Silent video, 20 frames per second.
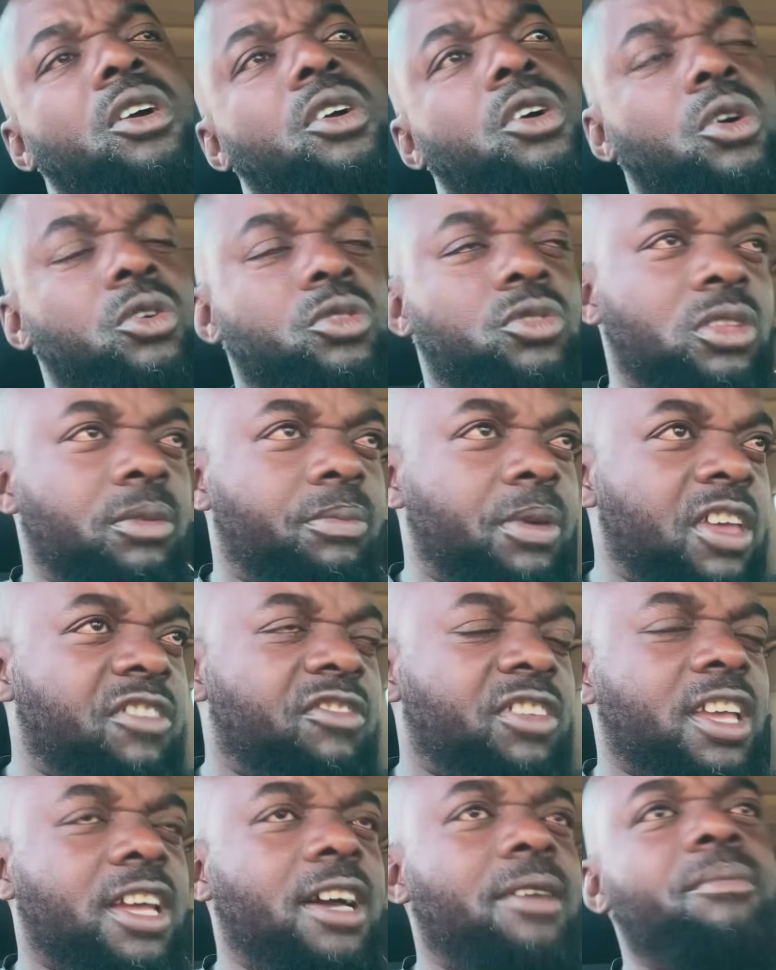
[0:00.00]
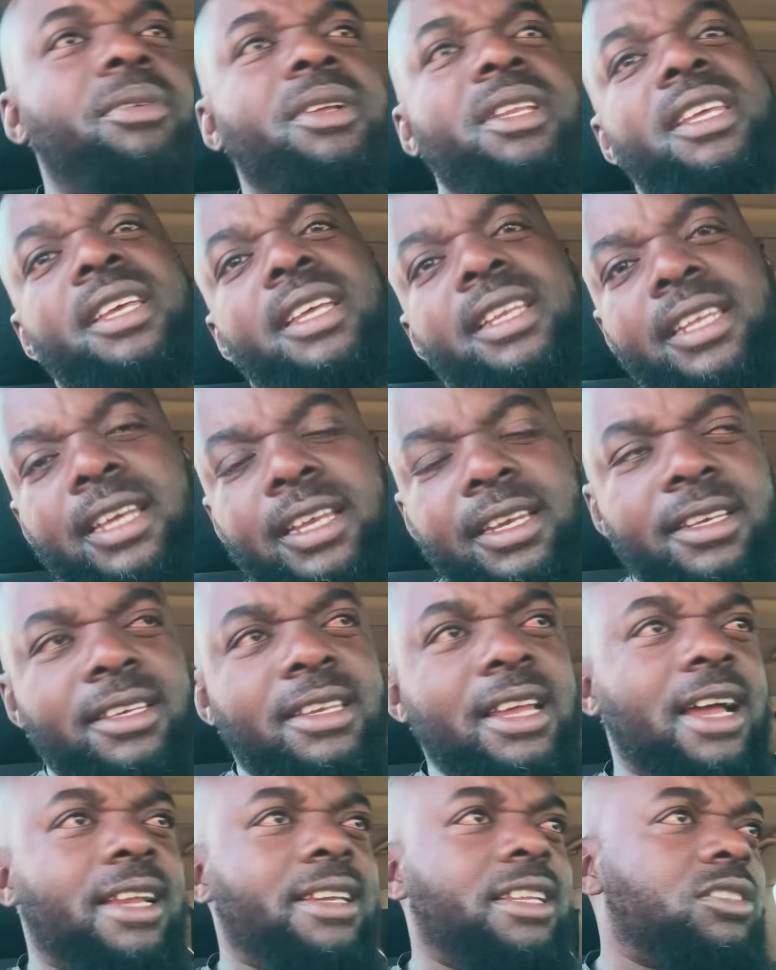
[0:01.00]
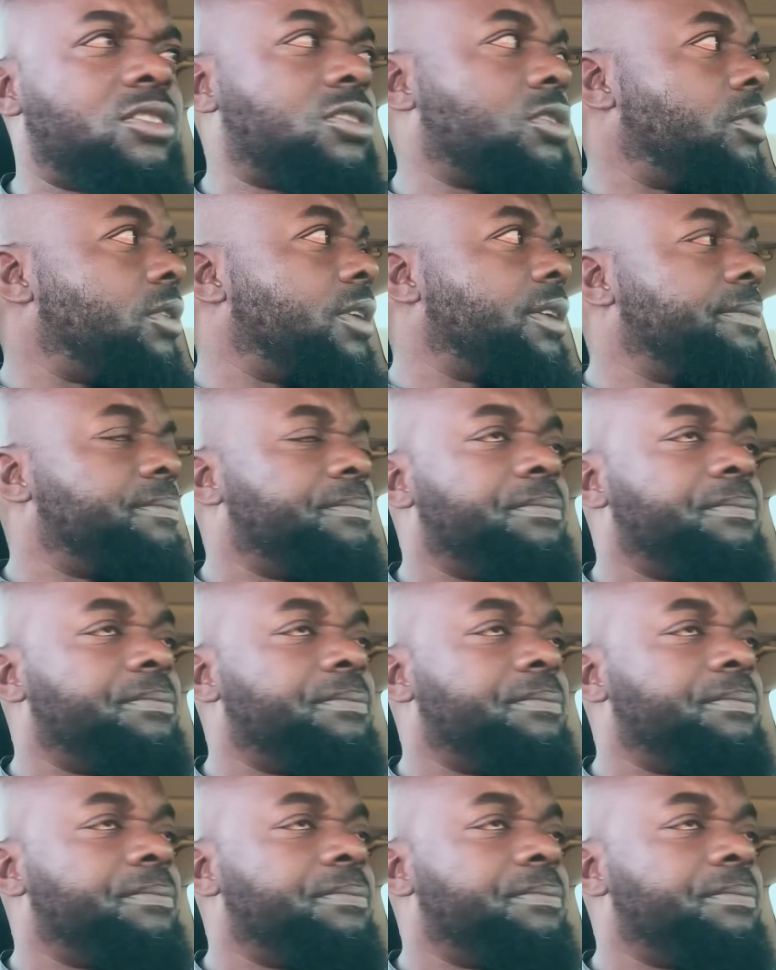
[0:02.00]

go to the paving company and get it done and so on.